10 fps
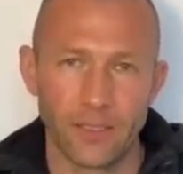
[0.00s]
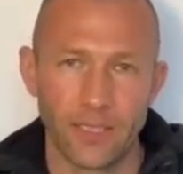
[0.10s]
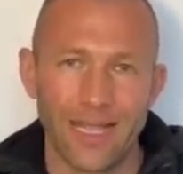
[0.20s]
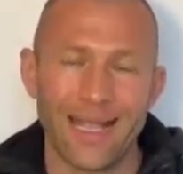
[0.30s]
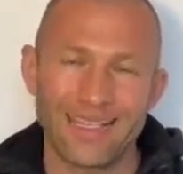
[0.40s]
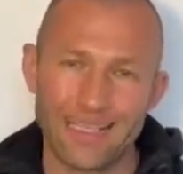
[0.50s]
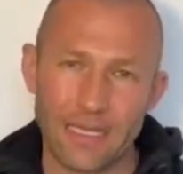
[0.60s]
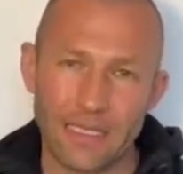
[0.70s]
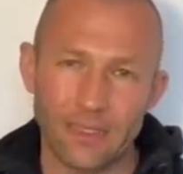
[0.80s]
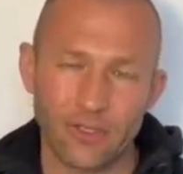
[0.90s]
has
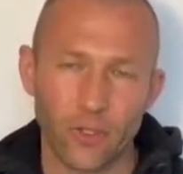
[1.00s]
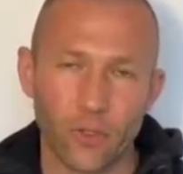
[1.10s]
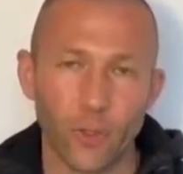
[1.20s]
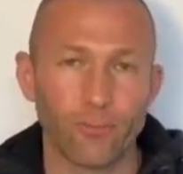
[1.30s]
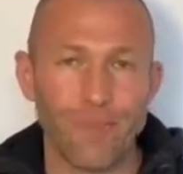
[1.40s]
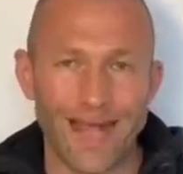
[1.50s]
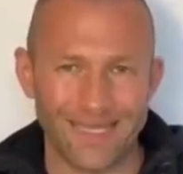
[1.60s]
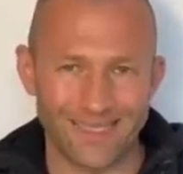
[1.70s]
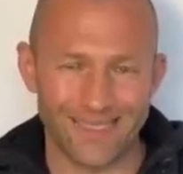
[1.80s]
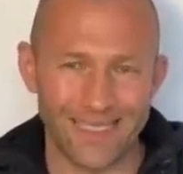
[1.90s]
a so-called
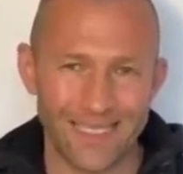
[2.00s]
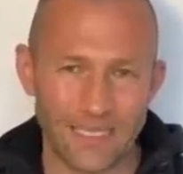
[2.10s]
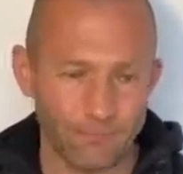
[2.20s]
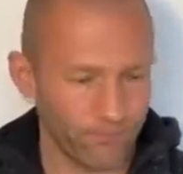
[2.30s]
master key.